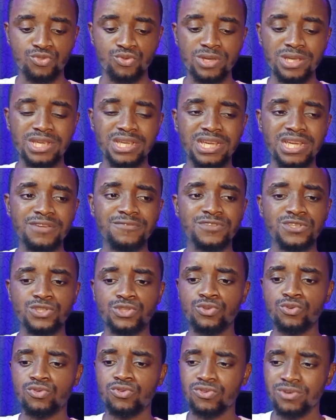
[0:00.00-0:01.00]
Number two, it
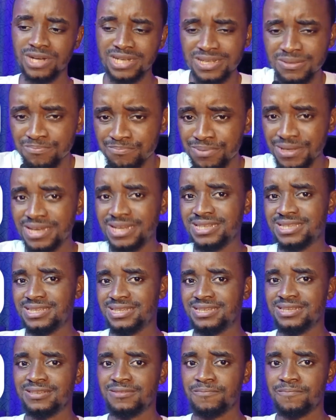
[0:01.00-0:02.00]
gives you
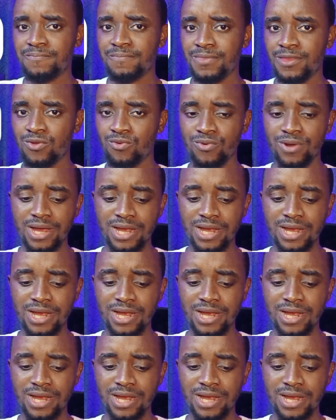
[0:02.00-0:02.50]
credibility,